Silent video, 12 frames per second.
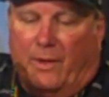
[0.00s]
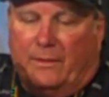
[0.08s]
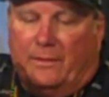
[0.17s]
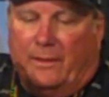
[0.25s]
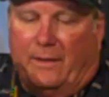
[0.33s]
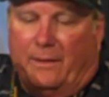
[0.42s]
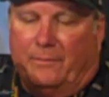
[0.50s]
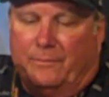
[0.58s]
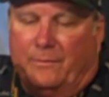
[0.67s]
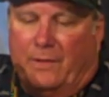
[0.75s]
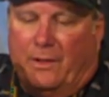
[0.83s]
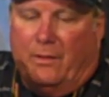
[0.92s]
but uh,
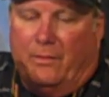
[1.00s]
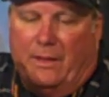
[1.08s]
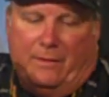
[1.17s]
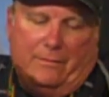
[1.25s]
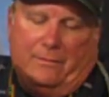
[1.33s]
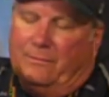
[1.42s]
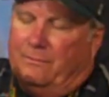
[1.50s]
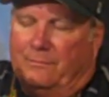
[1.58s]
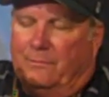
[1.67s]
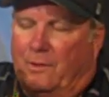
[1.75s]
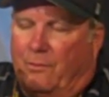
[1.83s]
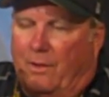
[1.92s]
you know, he
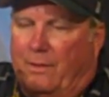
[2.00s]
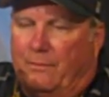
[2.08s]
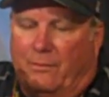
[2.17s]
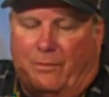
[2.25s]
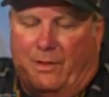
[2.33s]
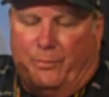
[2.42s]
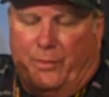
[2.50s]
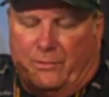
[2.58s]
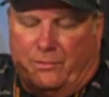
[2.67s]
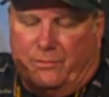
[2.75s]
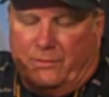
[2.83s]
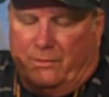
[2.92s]
great great
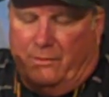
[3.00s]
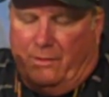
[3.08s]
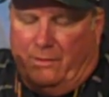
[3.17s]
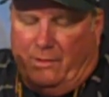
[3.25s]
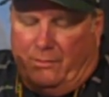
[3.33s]
pitchers and, and,